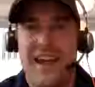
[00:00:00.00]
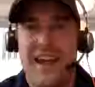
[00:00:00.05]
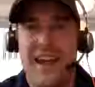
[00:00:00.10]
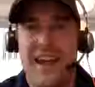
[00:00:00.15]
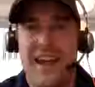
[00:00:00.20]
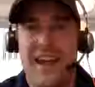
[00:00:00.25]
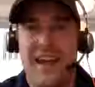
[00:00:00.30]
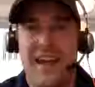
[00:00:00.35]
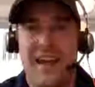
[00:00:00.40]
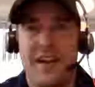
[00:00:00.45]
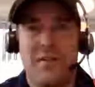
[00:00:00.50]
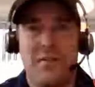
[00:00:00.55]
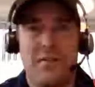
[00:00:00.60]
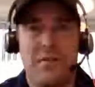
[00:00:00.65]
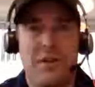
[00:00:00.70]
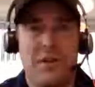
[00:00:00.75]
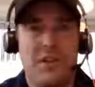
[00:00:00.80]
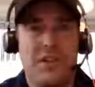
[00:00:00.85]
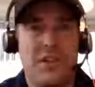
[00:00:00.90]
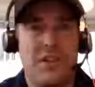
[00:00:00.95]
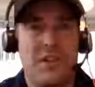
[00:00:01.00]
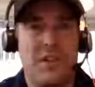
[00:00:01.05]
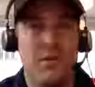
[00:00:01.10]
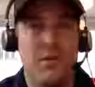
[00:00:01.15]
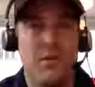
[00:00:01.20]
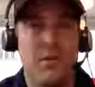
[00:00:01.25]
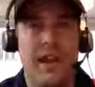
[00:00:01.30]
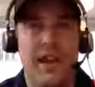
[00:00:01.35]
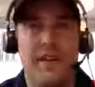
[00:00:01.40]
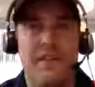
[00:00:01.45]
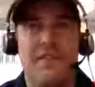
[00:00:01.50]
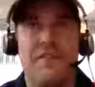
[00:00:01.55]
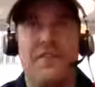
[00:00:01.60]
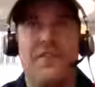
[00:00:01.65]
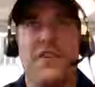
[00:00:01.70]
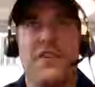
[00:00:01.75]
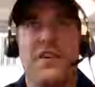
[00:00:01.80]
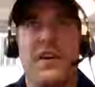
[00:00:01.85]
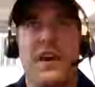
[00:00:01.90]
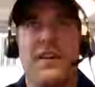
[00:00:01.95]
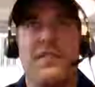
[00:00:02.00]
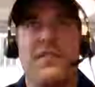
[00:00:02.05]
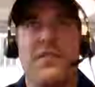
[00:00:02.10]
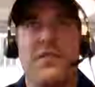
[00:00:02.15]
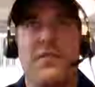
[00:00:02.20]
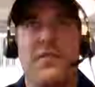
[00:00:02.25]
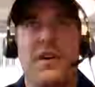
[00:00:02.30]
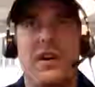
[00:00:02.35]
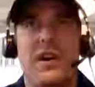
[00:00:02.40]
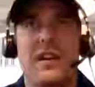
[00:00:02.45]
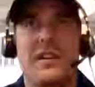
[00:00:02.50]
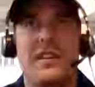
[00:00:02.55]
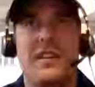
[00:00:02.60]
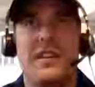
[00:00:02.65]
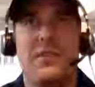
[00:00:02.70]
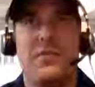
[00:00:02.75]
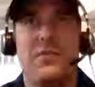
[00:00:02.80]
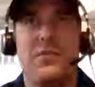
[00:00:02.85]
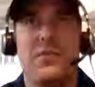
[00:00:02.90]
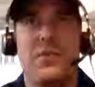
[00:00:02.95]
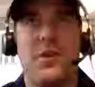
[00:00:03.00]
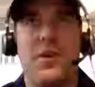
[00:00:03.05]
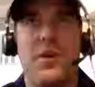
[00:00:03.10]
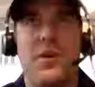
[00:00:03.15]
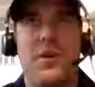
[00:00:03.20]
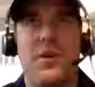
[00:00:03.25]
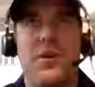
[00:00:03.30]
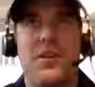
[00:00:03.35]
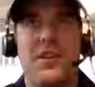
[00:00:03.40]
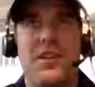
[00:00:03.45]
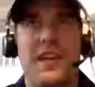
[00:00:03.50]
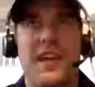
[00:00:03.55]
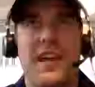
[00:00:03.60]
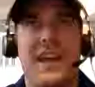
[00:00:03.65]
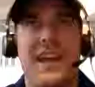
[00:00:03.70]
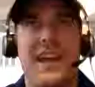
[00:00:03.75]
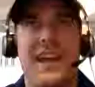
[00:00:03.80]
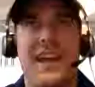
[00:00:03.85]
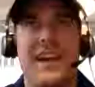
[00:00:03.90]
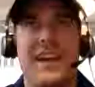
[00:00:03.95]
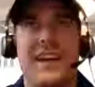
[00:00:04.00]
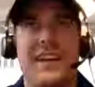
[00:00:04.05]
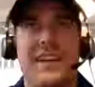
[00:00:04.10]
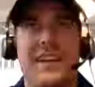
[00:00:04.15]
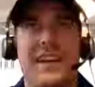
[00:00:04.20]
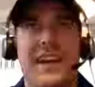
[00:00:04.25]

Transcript: And we'll just wait for everyone to roll in.